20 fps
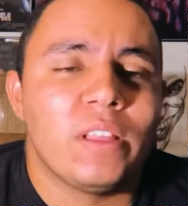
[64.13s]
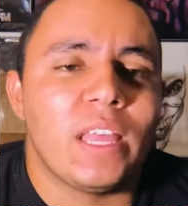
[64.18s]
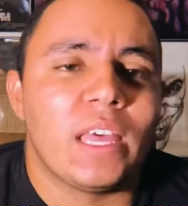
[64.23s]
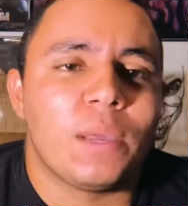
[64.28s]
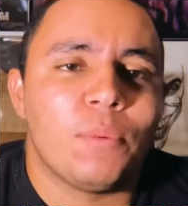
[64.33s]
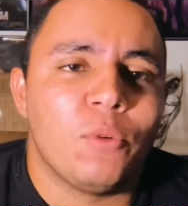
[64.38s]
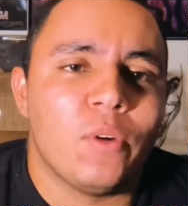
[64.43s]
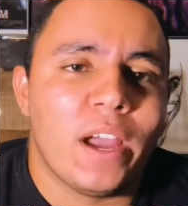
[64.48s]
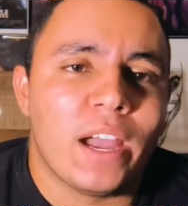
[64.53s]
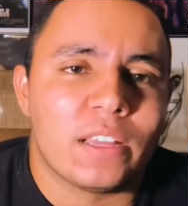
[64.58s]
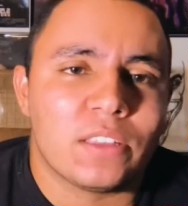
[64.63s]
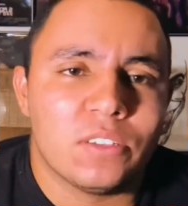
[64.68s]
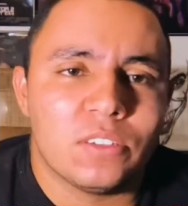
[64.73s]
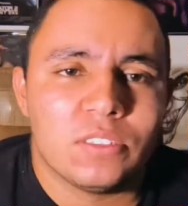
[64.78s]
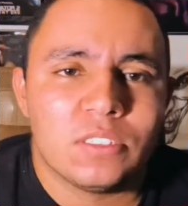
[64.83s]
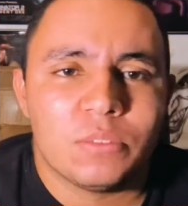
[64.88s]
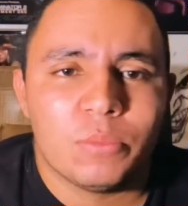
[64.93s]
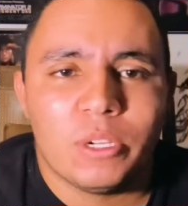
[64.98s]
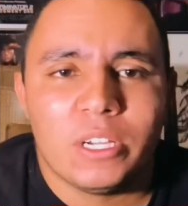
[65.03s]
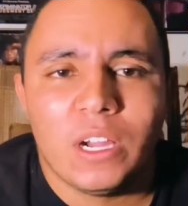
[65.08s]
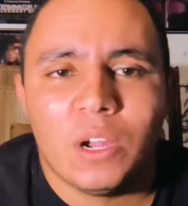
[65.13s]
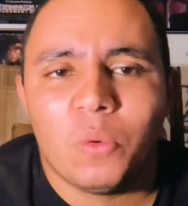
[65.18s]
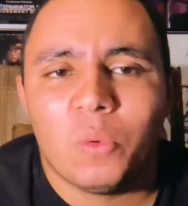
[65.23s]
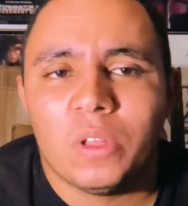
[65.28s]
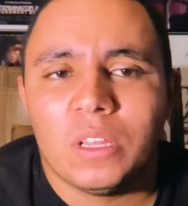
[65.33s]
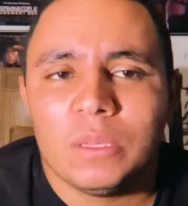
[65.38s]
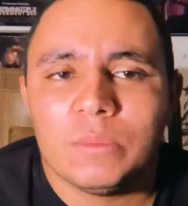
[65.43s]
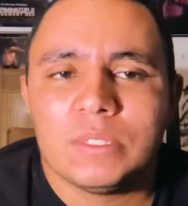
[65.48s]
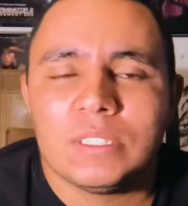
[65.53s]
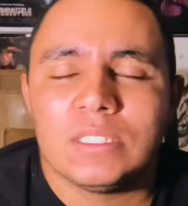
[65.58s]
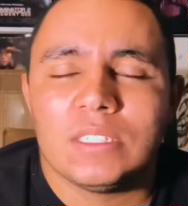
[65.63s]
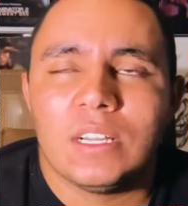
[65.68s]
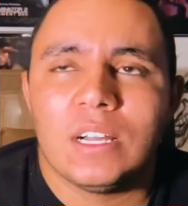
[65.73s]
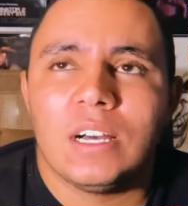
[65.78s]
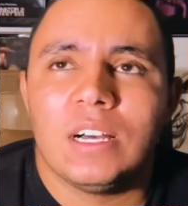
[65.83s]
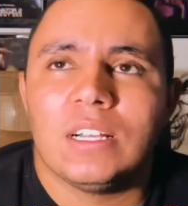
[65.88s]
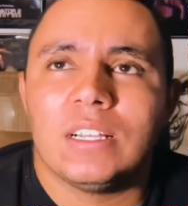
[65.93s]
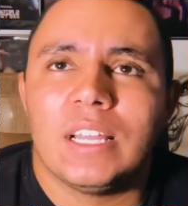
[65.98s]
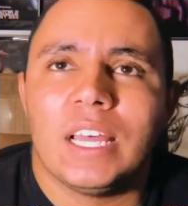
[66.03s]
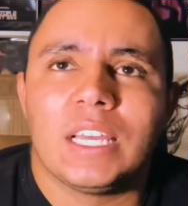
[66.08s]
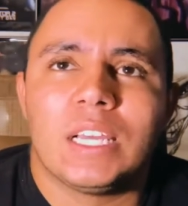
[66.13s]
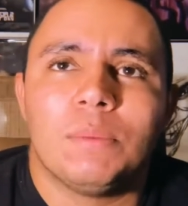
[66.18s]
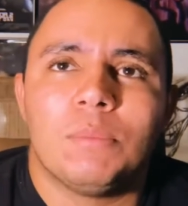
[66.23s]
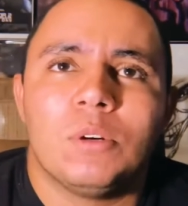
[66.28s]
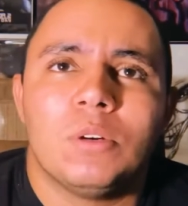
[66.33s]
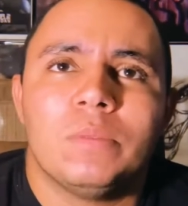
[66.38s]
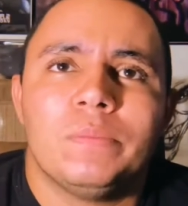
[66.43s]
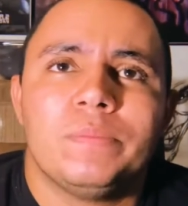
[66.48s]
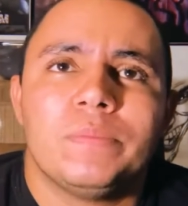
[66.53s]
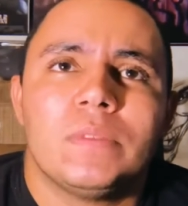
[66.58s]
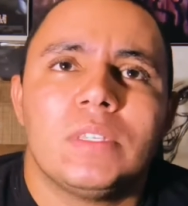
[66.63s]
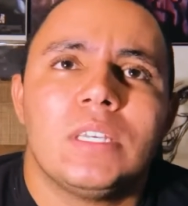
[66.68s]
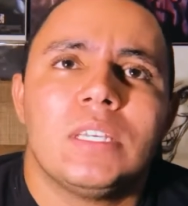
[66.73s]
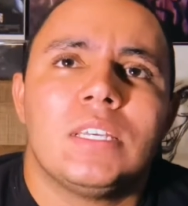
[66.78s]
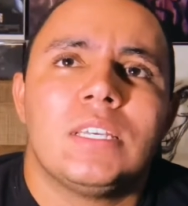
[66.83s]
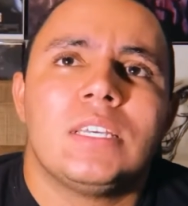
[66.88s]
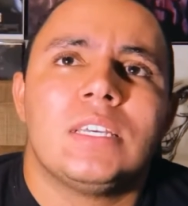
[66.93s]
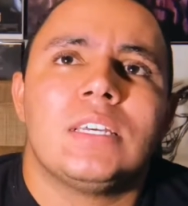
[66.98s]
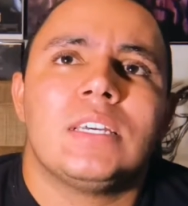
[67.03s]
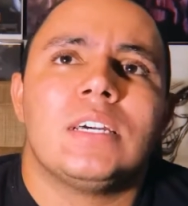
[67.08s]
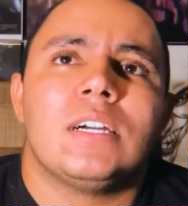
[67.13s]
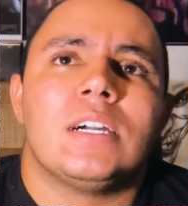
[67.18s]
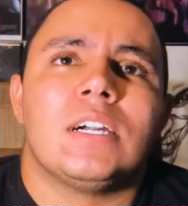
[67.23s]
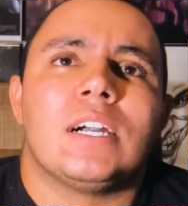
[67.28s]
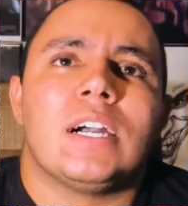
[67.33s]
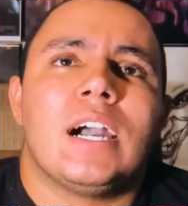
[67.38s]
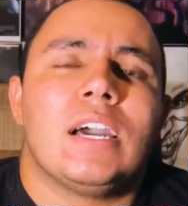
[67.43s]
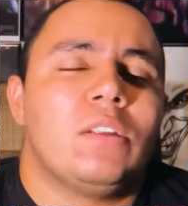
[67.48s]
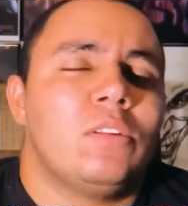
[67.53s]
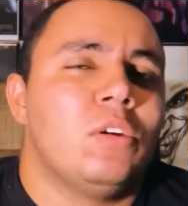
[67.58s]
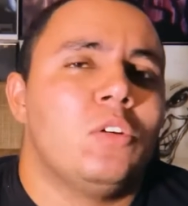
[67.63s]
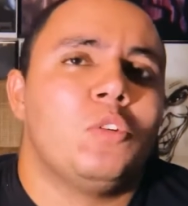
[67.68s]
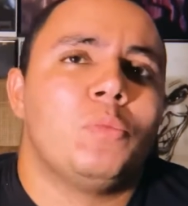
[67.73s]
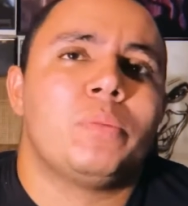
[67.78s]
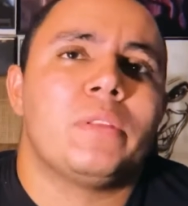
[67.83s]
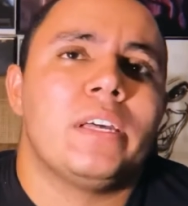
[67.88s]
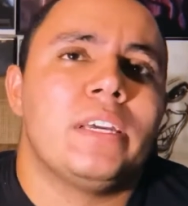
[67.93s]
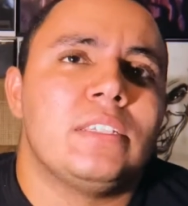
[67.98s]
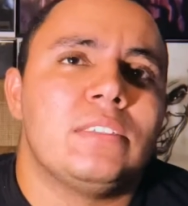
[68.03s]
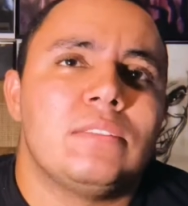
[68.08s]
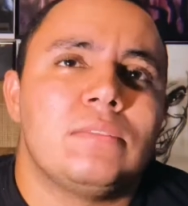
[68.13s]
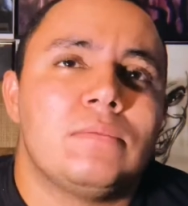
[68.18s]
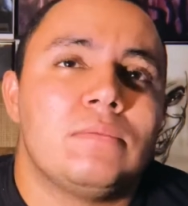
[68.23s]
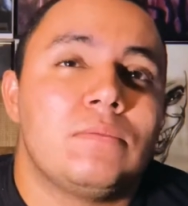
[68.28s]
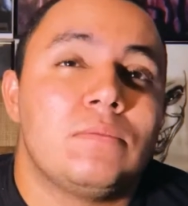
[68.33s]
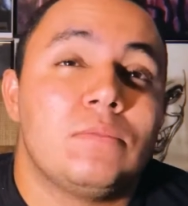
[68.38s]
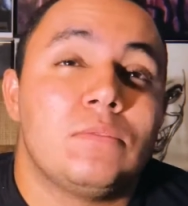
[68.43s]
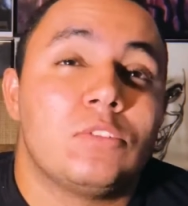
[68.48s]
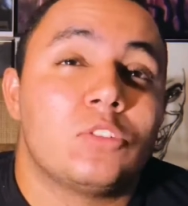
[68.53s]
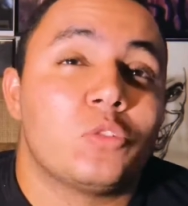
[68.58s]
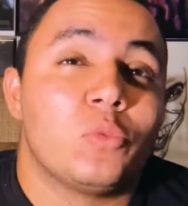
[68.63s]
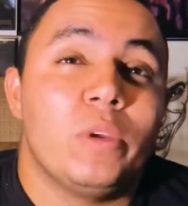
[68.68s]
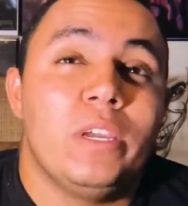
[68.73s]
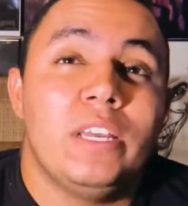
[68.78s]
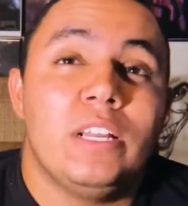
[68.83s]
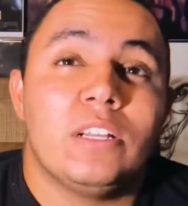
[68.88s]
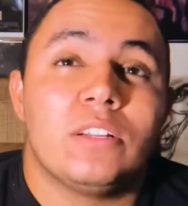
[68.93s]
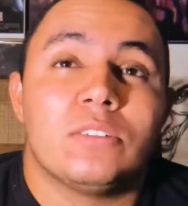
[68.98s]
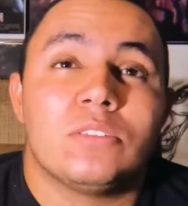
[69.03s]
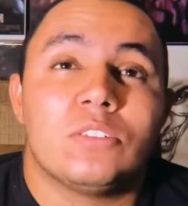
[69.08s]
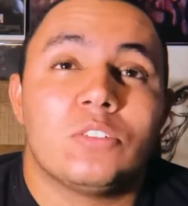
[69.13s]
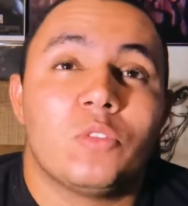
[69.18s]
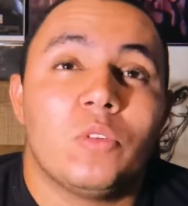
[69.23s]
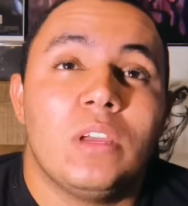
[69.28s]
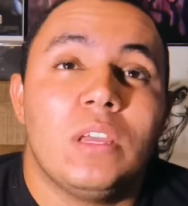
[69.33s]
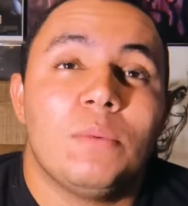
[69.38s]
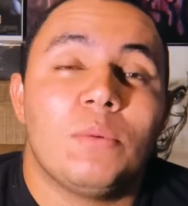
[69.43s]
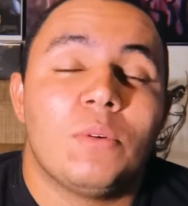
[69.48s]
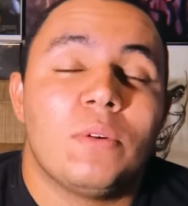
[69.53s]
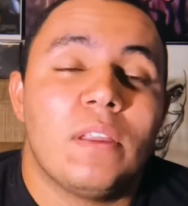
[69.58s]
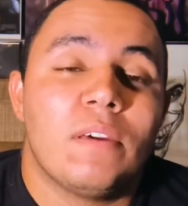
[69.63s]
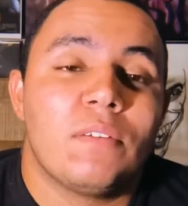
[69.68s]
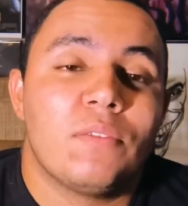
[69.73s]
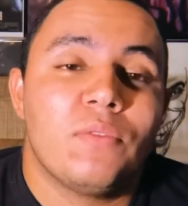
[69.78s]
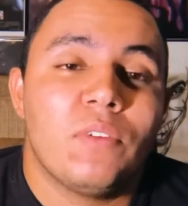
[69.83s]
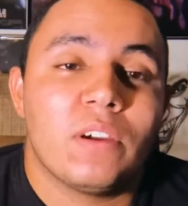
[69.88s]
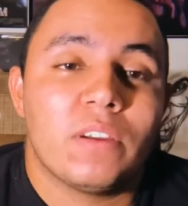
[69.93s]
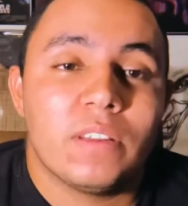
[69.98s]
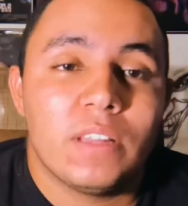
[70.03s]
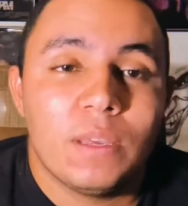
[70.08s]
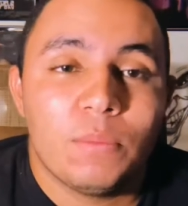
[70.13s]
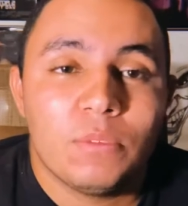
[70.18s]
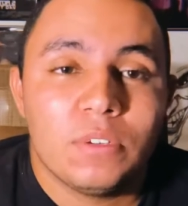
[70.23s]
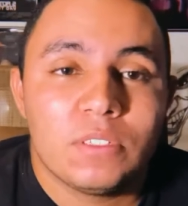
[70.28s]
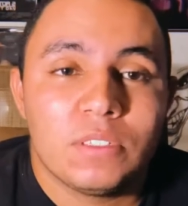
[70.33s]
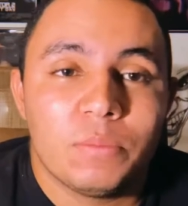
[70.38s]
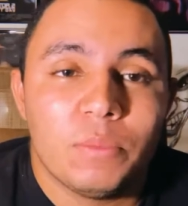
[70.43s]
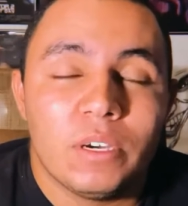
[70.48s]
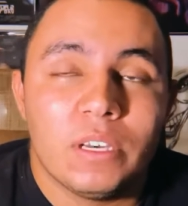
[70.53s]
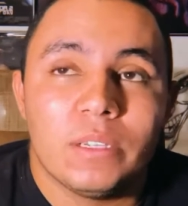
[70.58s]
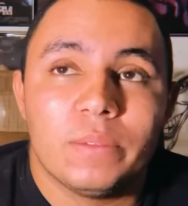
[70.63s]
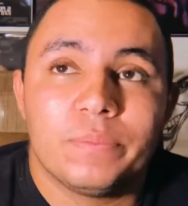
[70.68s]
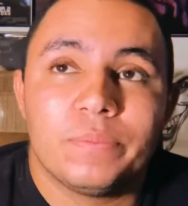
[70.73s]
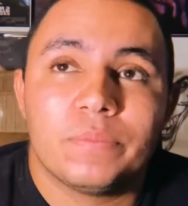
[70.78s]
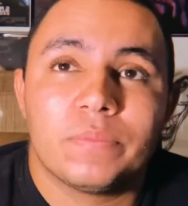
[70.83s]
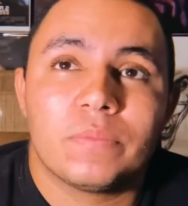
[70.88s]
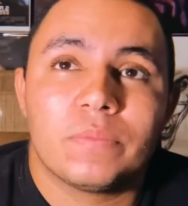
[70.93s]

likable actors. Michelle Williams is likable. I don't know who played Screech or Scream or whatever the fuck her name was, but